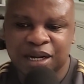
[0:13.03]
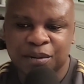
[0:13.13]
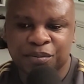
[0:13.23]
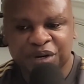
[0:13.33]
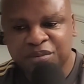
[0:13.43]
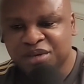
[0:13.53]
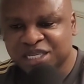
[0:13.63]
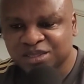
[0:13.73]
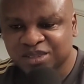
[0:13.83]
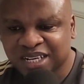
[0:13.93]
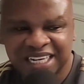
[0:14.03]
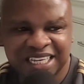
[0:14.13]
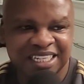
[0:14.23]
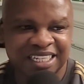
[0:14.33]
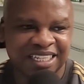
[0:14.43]
Premier Soccer
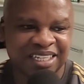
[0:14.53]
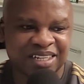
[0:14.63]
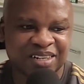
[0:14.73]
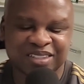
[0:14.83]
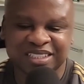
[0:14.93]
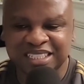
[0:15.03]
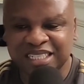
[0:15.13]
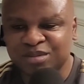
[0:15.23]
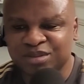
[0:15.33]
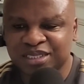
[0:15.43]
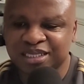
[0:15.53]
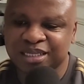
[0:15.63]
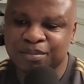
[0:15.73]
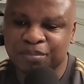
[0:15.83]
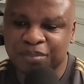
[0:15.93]
League,
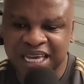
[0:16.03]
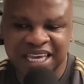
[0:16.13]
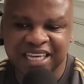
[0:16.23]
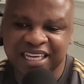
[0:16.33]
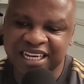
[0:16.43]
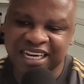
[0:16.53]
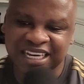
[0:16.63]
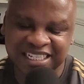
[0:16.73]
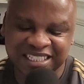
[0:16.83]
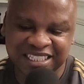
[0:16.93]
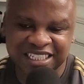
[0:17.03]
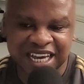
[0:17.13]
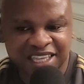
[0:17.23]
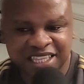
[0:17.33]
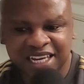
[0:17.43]
teams playing against each
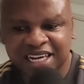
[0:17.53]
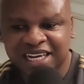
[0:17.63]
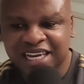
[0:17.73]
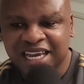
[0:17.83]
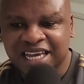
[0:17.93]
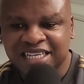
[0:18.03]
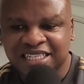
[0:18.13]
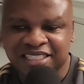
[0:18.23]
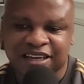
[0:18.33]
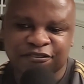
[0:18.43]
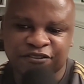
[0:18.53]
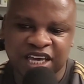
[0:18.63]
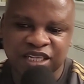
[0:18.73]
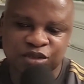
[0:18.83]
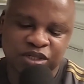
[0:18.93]
other. Some
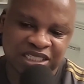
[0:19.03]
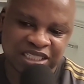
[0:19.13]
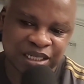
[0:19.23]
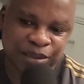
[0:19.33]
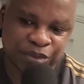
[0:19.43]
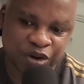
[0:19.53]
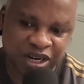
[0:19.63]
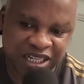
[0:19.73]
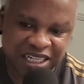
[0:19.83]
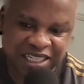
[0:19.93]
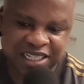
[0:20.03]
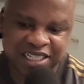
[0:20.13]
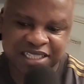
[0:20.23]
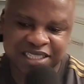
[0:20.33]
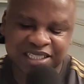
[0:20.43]
fans were disappointed,
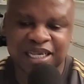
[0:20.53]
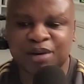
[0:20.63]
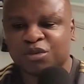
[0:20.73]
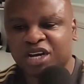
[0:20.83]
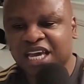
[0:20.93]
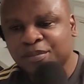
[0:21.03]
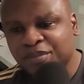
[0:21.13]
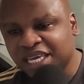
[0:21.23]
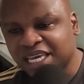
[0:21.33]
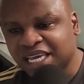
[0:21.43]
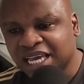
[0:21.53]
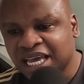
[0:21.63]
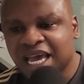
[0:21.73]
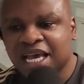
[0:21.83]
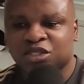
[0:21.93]
some were happy.
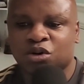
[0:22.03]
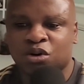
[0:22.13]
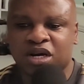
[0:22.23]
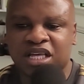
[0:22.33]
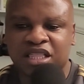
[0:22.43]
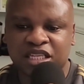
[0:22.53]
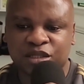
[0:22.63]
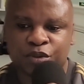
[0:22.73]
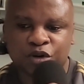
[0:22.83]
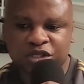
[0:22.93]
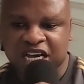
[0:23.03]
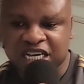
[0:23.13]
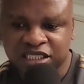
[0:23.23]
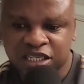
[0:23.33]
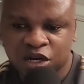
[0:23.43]
So in this
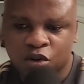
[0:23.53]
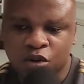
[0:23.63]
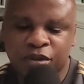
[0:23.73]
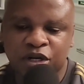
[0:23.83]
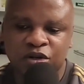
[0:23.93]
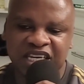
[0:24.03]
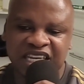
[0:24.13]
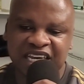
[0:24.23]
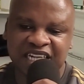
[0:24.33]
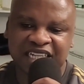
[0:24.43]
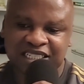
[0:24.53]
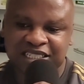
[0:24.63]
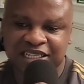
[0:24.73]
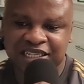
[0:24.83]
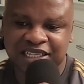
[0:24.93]
podcast, we'll be looking at
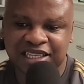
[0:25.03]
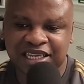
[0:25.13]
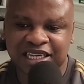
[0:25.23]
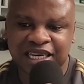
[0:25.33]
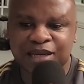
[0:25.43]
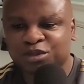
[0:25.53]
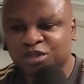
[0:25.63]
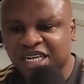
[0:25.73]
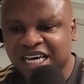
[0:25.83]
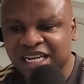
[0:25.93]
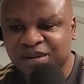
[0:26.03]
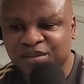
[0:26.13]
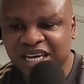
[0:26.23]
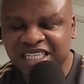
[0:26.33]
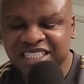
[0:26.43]
the Caps United
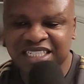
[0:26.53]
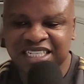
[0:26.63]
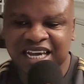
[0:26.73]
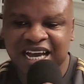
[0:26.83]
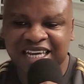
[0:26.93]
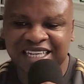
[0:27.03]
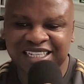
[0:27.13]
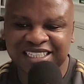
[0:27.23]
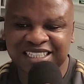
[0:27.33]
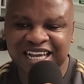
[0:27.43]
match against